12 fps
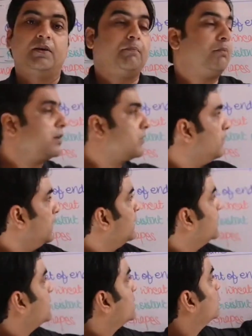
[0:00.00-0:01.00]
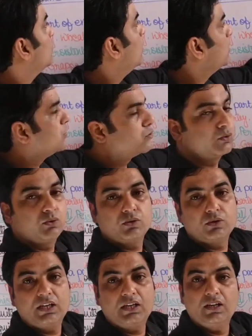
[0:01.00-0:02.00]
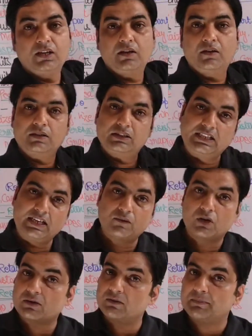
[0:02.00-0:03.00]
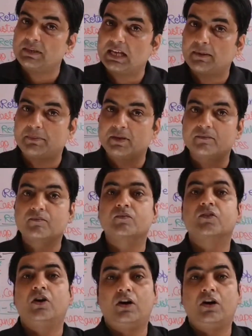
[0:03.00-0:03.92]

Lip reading: But when it is not so, then what will be happen?